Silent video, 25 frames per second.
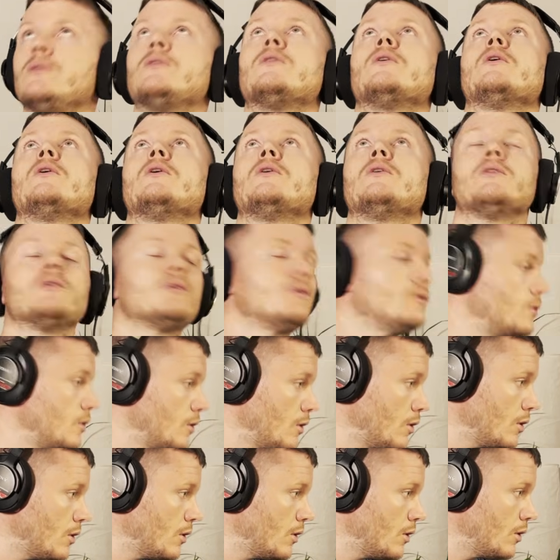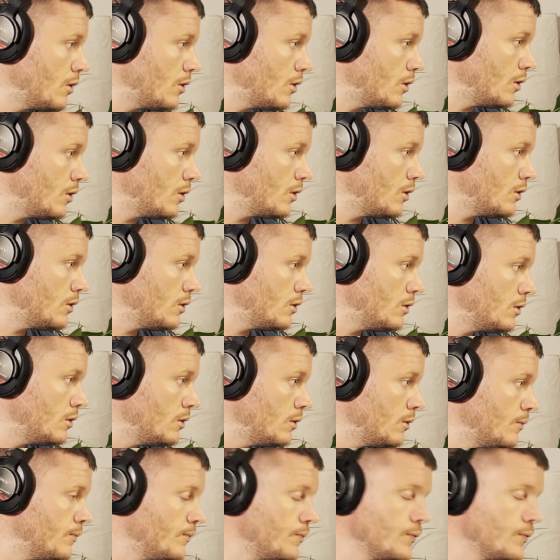dun dun.